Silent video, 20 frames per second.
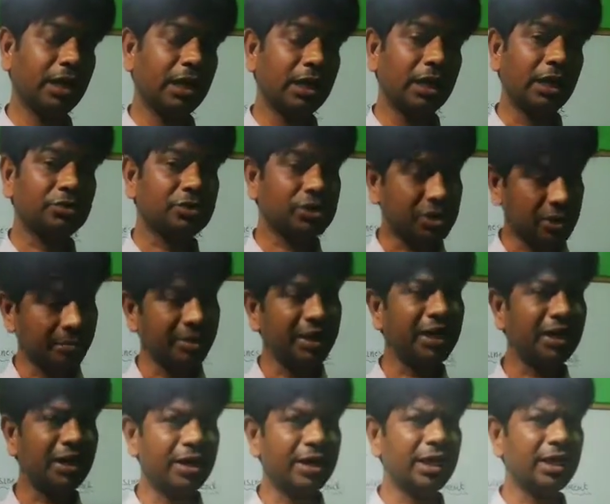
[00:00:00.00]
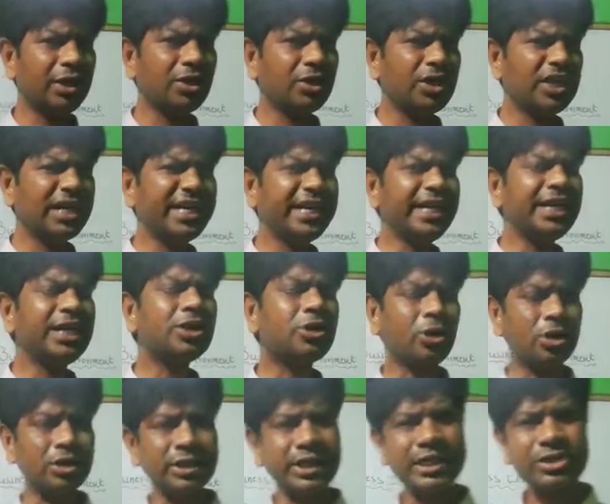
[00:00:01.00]
Now similarly, in
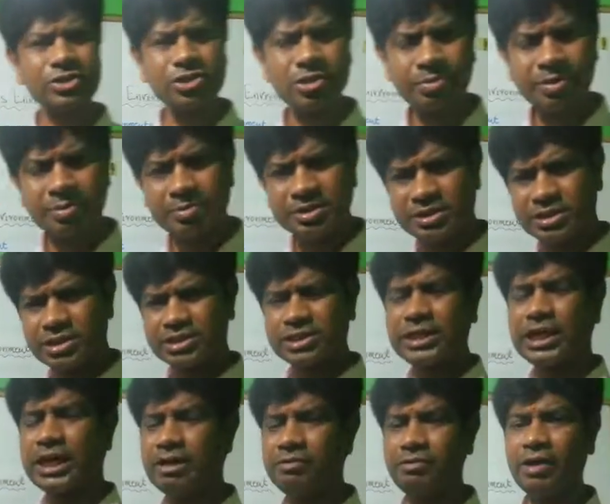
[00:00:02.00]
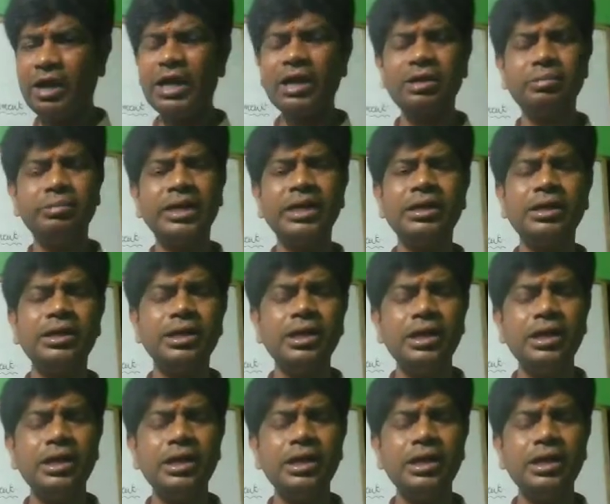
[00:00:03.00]
context of a business environment